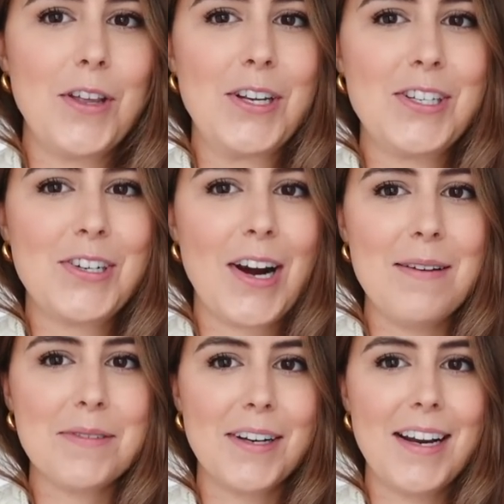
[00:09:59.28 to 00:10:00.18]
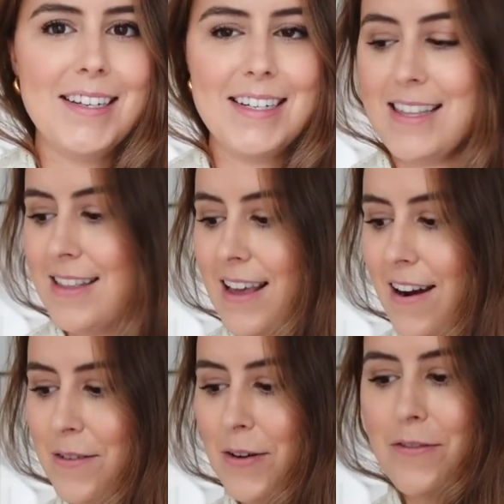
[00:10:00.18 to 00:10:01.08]
the stripes on underneath it
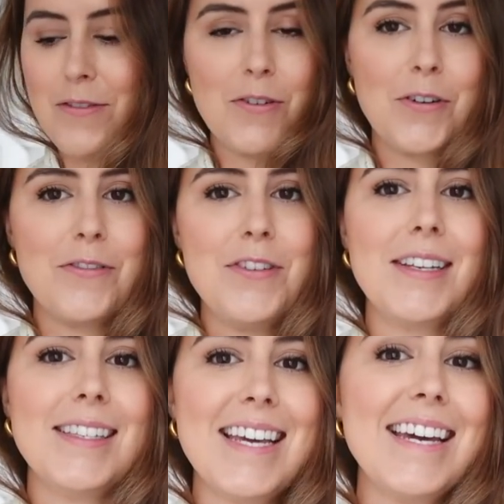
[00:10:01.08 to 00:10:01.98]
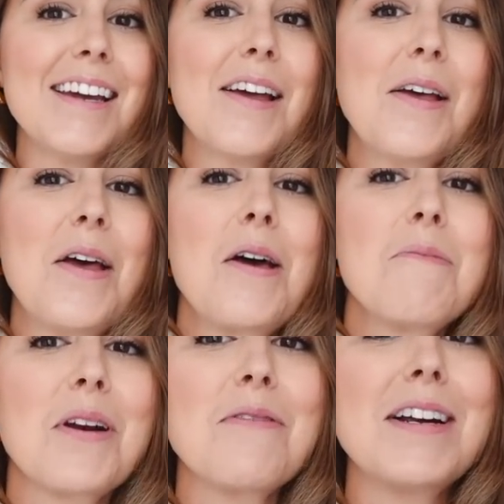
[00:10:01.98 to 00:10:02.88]
there. I'm not sure if you can see.
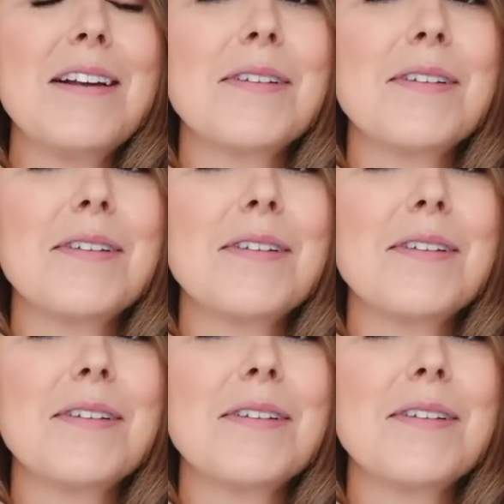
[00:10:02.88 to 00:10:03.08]
But I really